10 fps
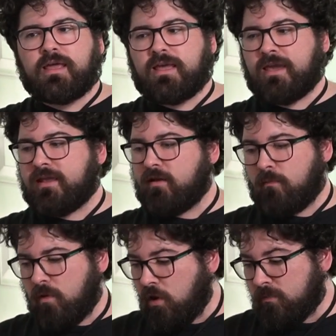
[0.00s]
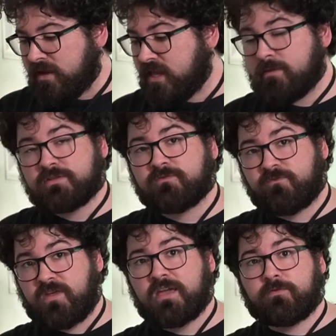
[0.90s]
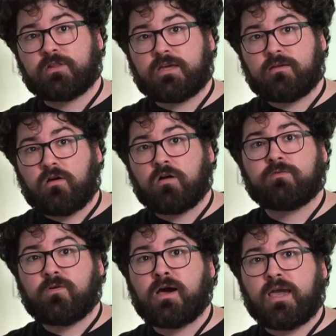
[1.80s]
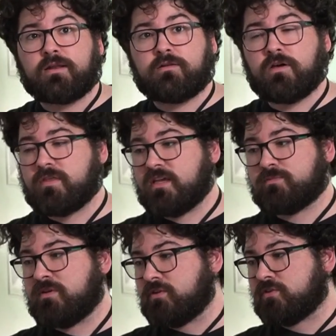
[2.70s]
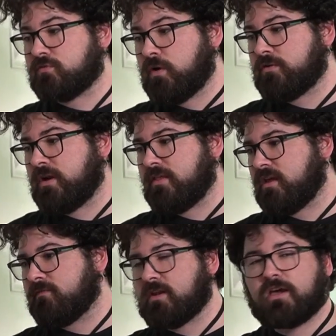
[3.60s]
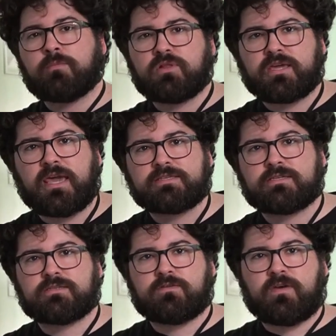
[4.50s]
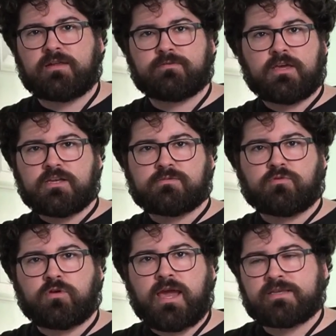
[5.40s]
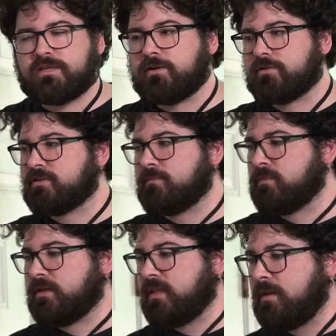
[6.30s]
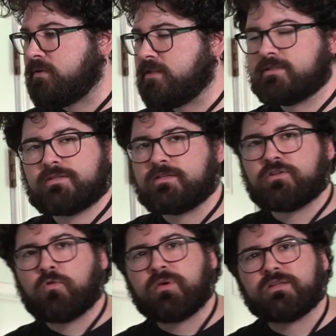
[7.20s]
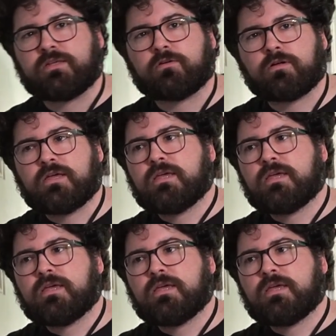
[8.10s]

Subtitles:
And all my games, thankfully, are fine. Nothing has been destroyed or anything. I've got a couple of cases that have had some cracks in it or something like that, but it's no big deal.